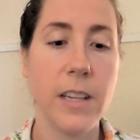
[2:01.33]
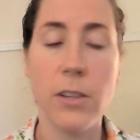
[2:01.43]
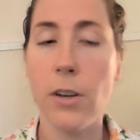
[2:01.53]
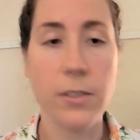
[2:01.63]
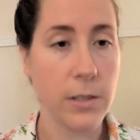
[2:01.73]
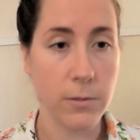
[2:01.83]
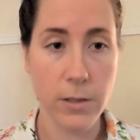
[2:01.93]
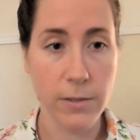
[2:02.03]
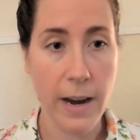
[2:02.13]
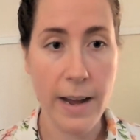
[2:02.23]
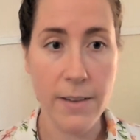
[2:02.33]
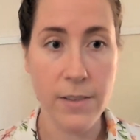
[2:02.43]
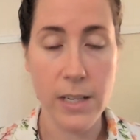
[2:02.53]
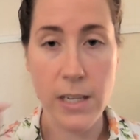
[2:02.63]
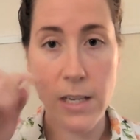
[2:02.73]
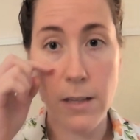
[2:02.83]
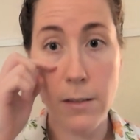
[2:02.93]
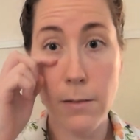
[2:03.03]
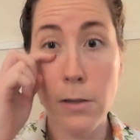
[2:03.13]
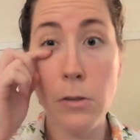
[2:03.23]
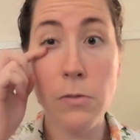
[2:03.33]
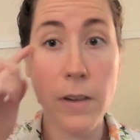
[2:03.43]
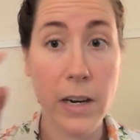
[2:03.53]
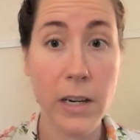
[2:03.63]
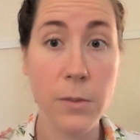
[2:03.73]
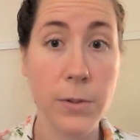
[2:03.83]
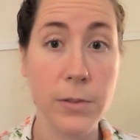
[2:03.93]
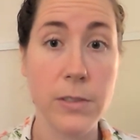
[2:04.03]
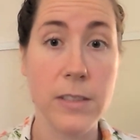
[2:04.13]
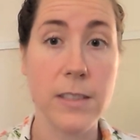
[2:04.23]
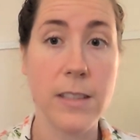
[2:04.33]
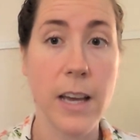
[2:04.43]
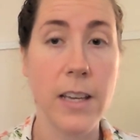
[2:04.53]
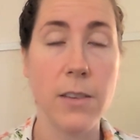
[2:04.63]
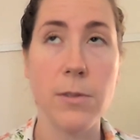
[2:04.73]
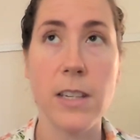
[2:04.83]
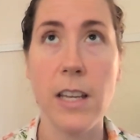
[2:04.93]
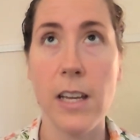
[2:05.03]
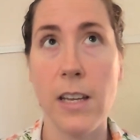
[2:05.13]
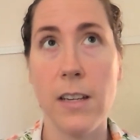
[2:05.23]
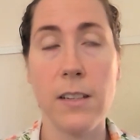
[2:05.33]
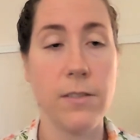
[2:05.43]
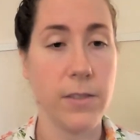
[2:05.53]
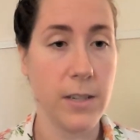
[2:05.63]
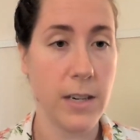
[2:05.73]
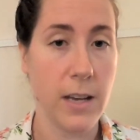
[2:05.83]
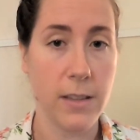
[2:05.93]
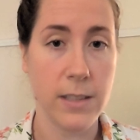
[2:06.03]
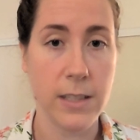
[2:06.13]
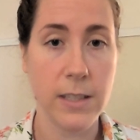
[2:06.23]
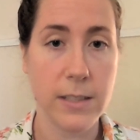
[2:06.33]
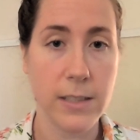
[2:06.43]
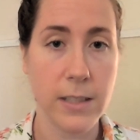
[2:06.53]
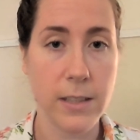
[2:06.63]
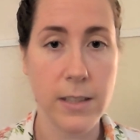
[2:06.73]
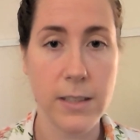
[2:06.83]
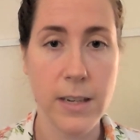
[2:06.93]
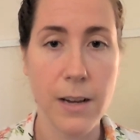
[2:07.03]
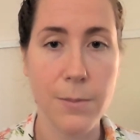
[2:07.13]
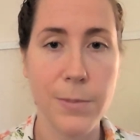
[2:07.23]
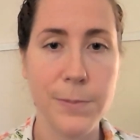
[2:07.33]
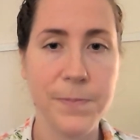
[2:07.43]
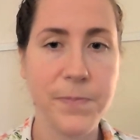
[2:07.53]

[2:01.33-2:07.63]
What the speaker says: you'll also derive any new variables that you would need for analysis in this step.